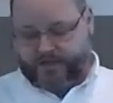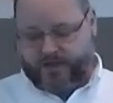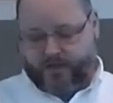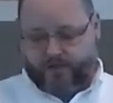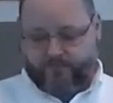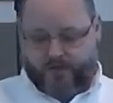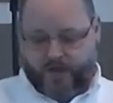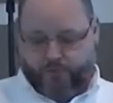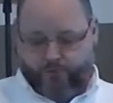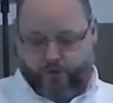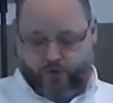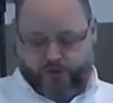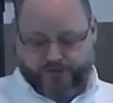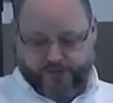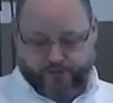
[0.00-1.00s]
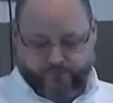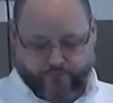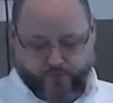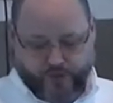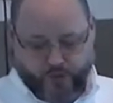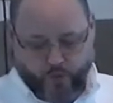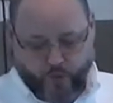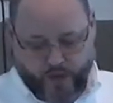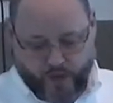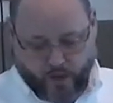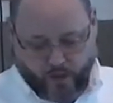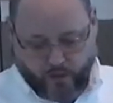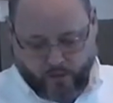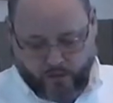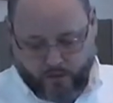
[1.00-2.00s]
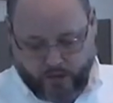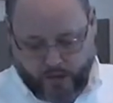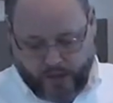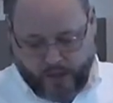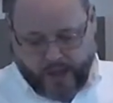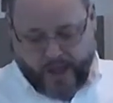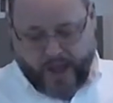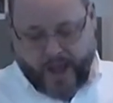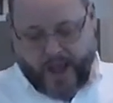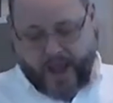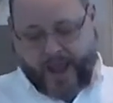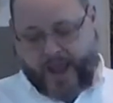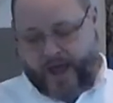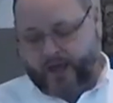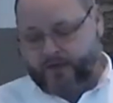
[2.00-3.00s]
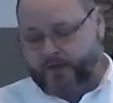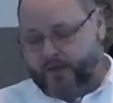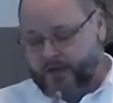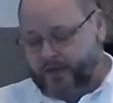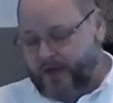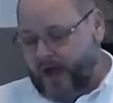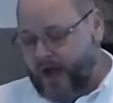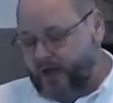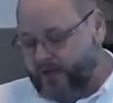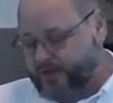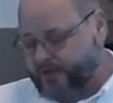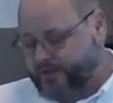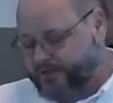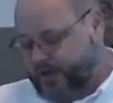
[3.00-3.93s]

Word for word: give a person free will and God in his